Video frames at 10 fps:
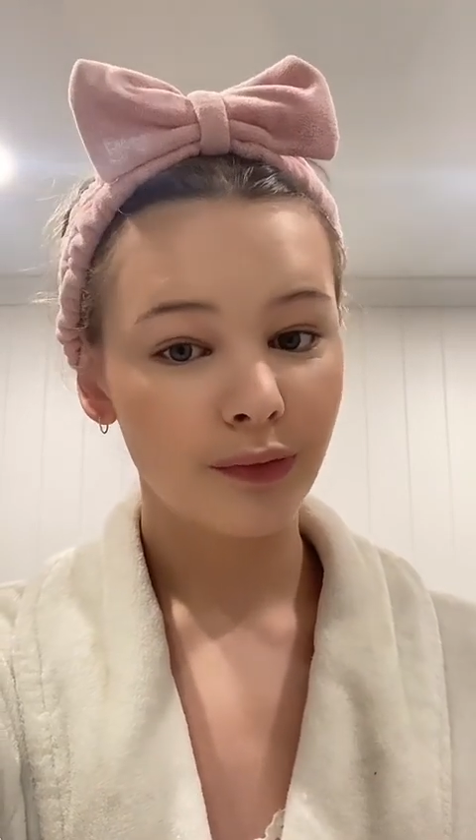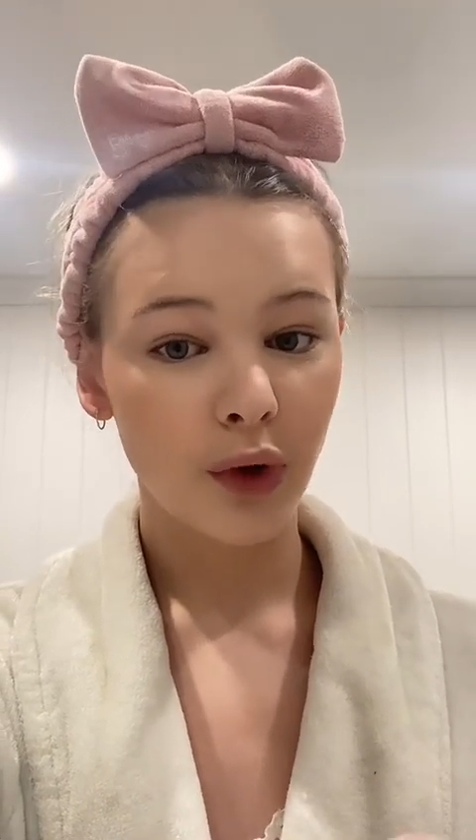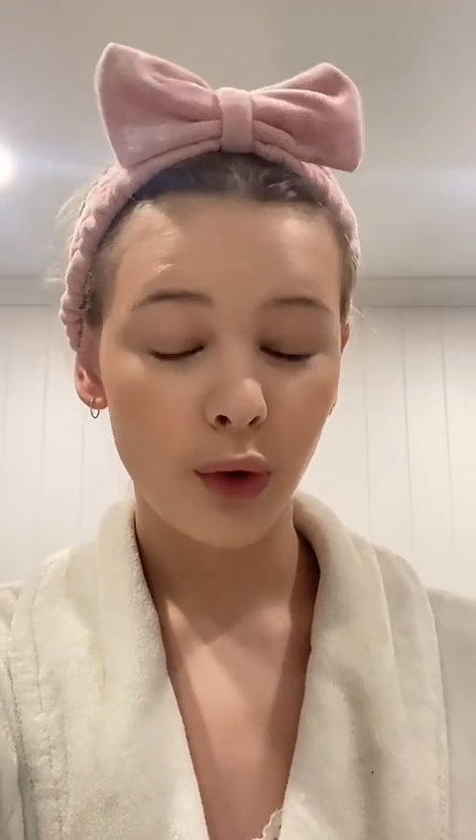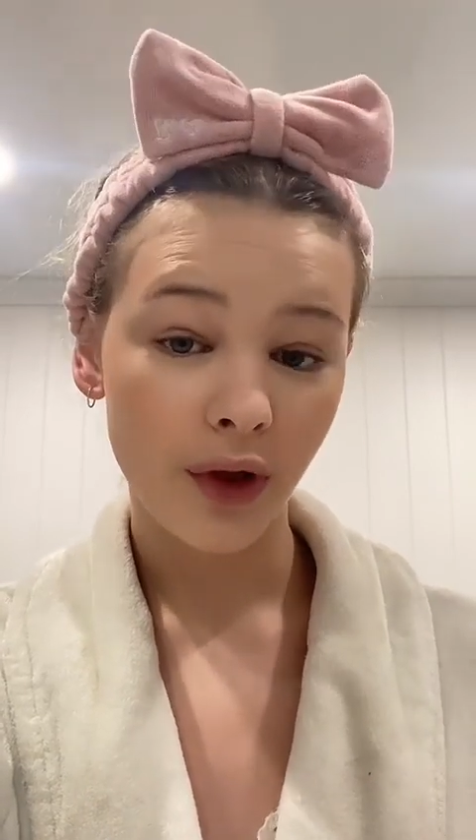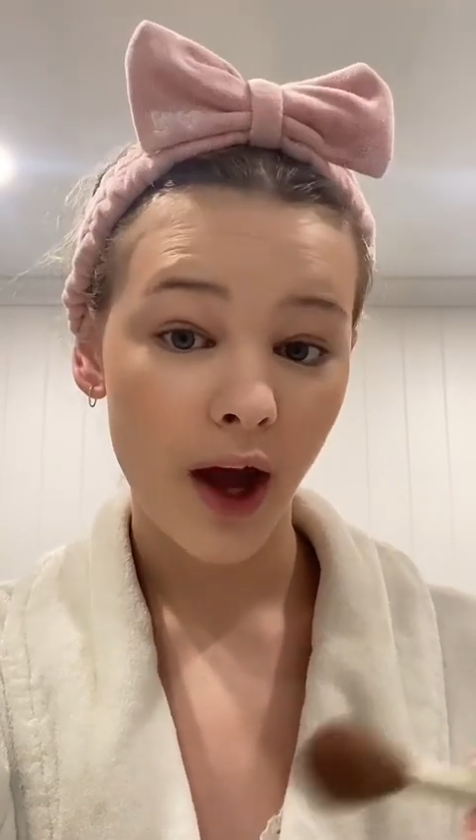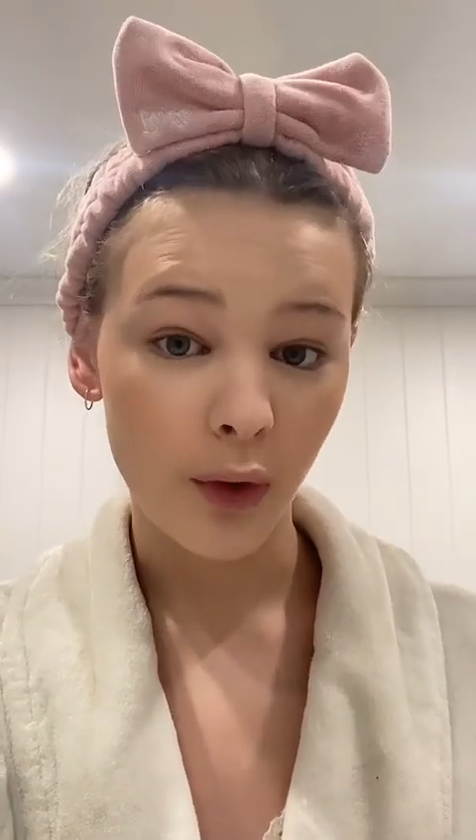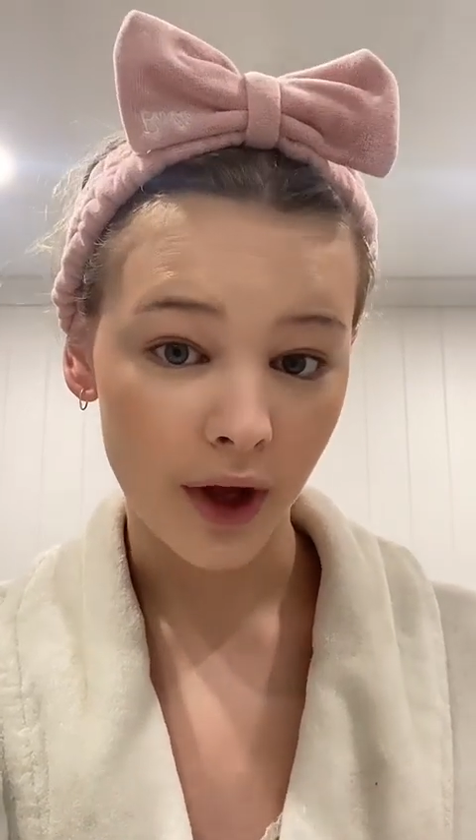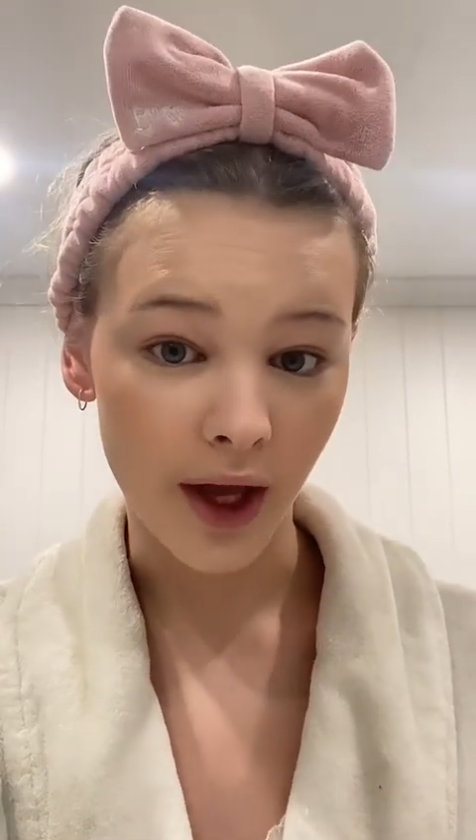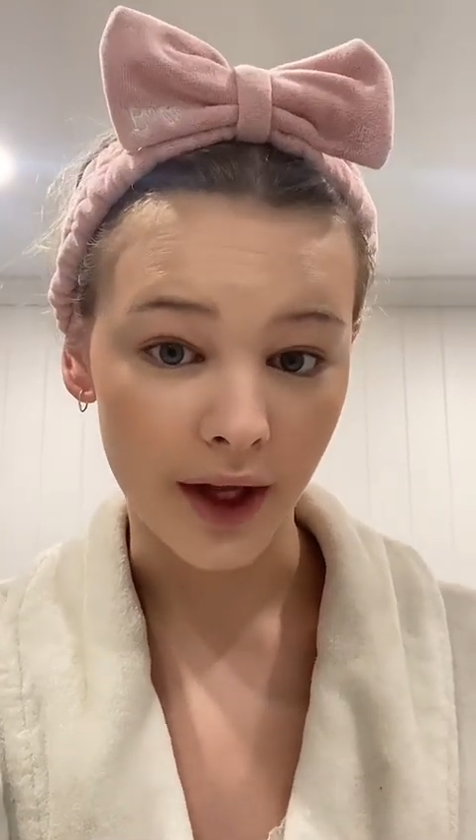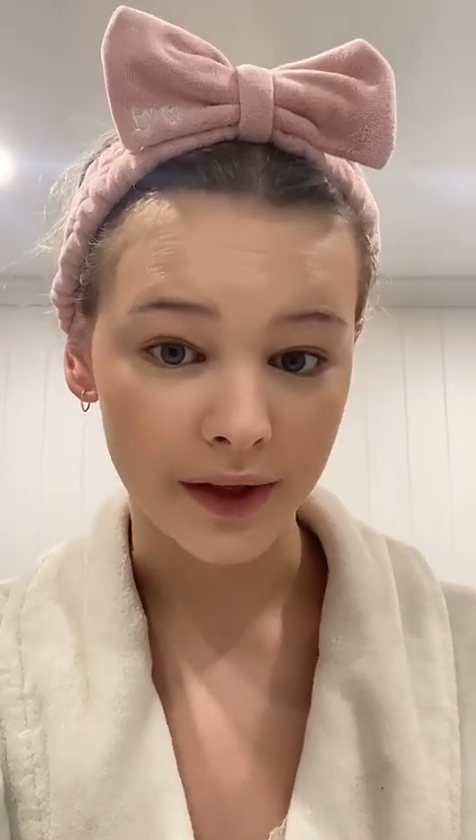who the hell
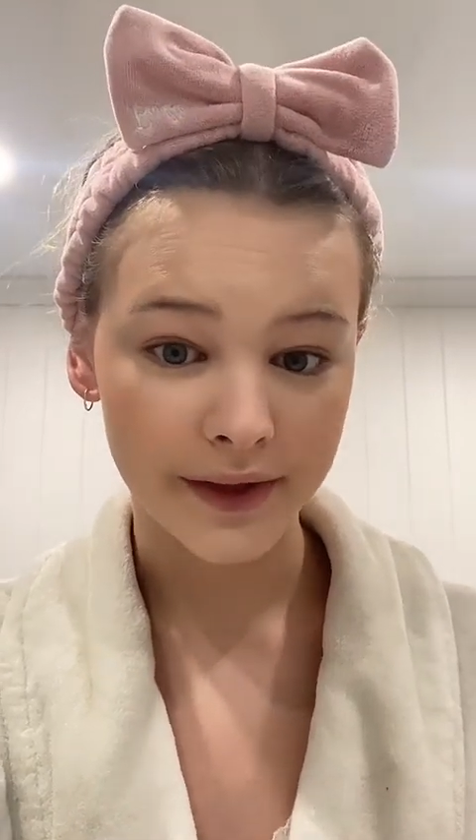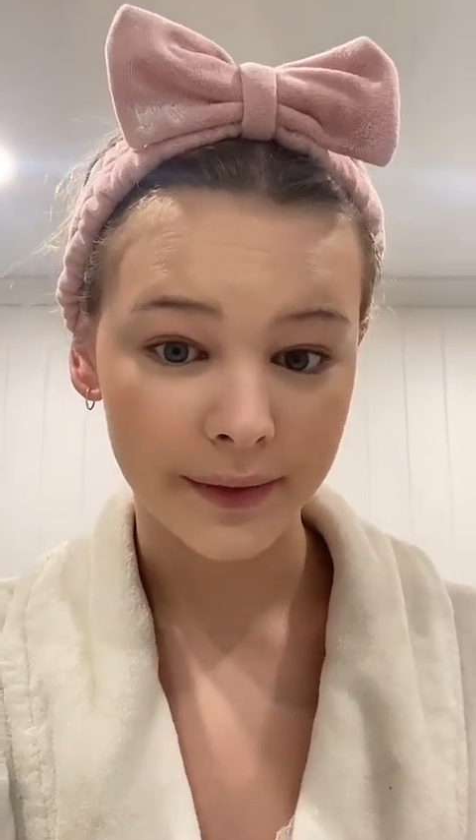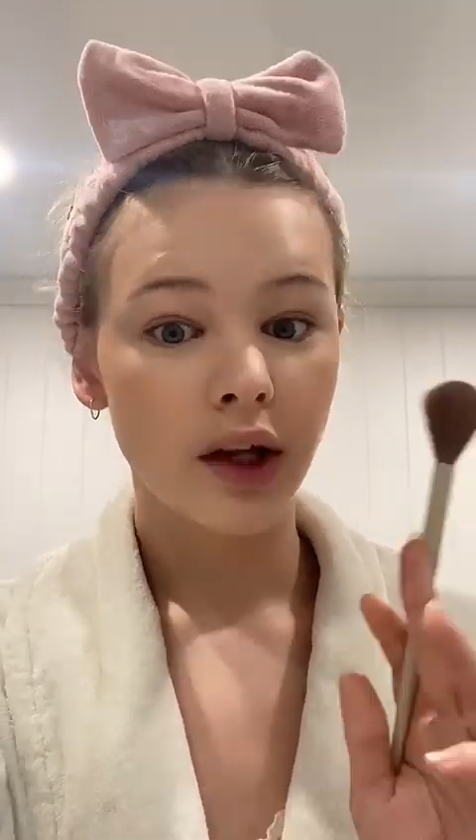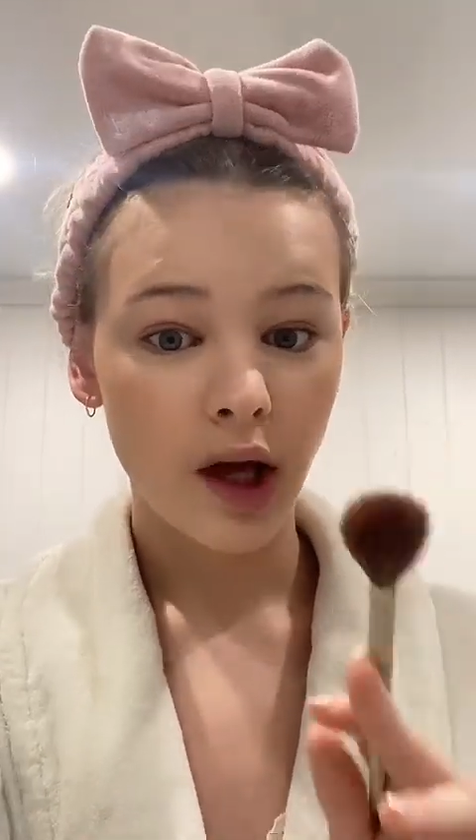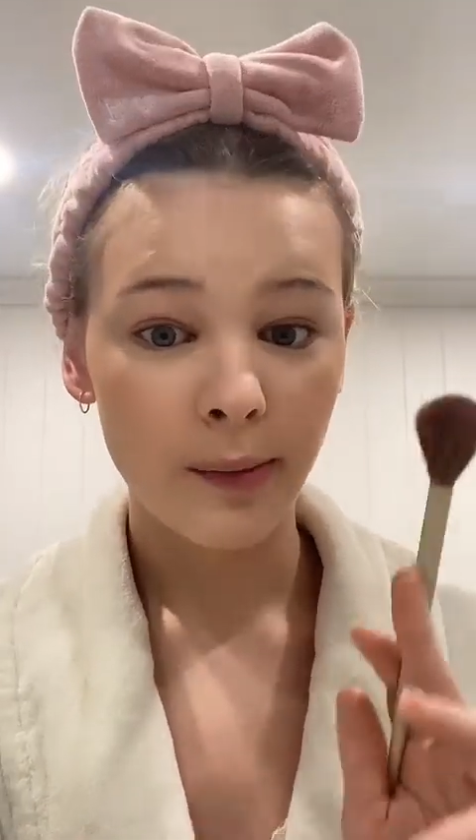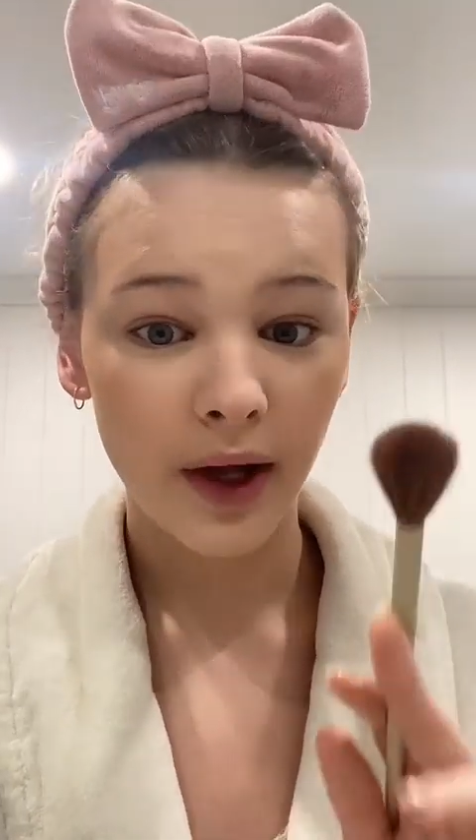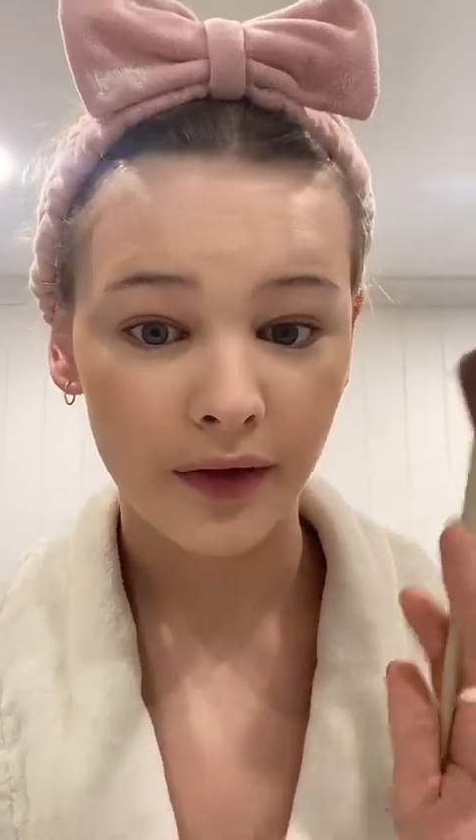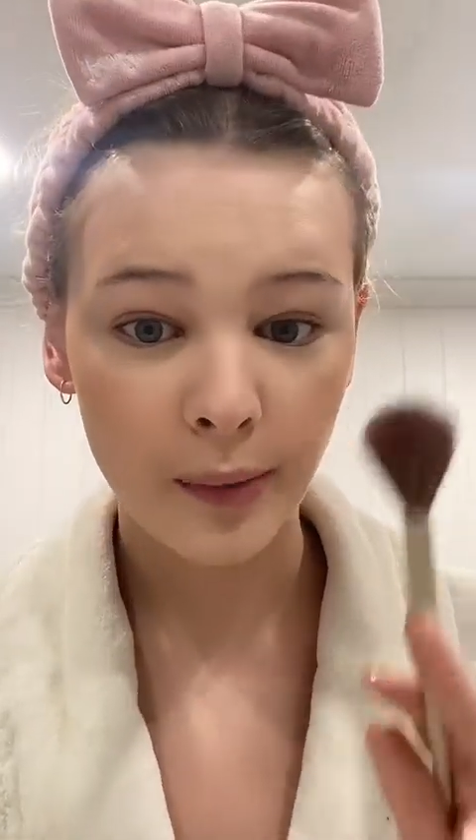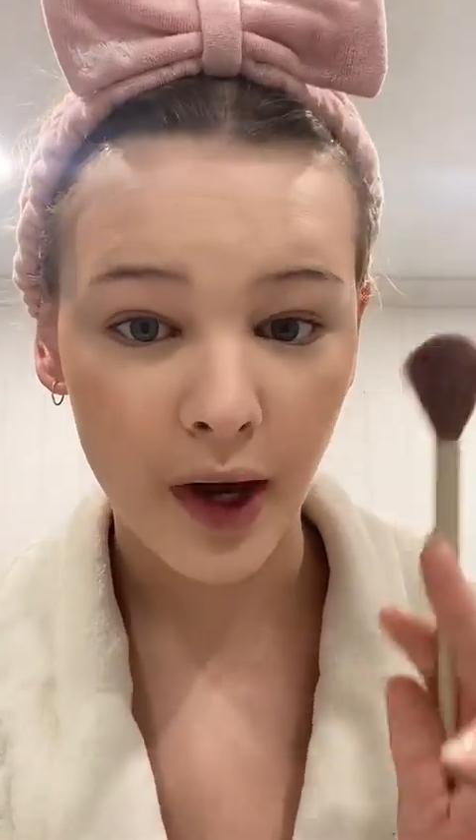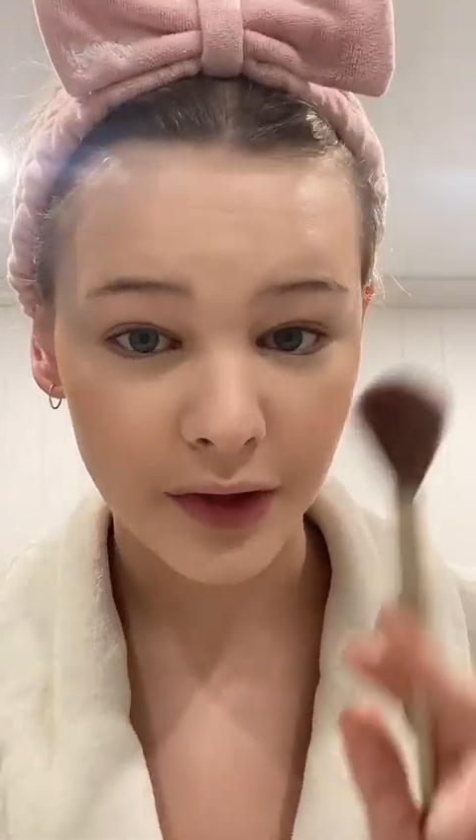cares? Come back
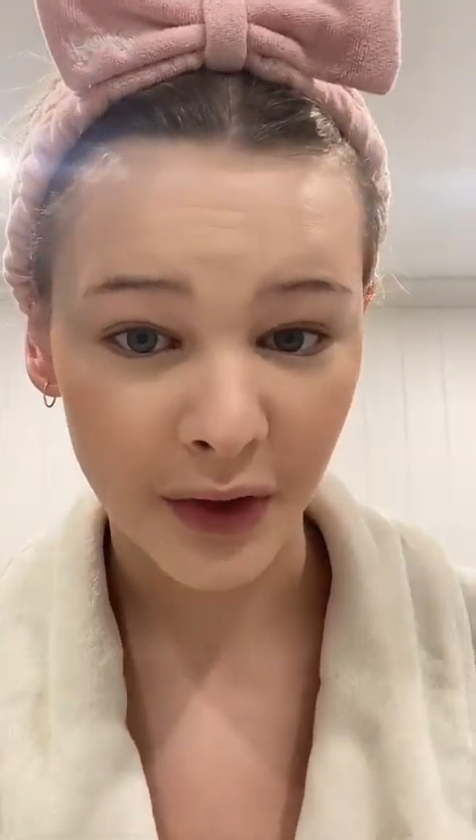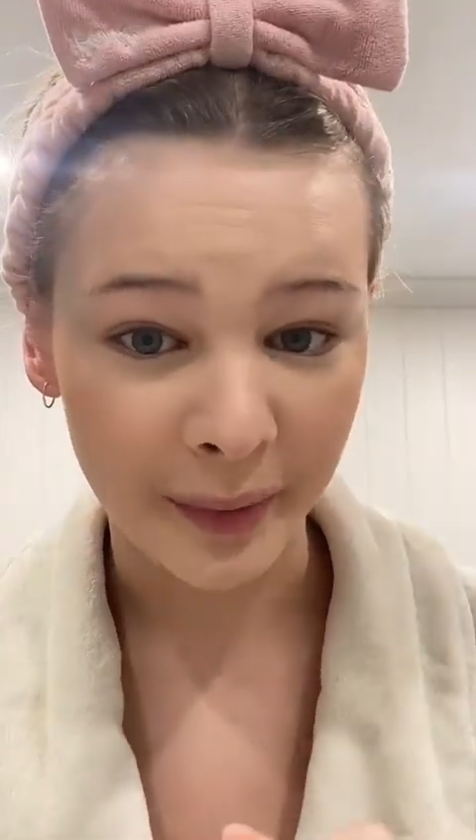for part two,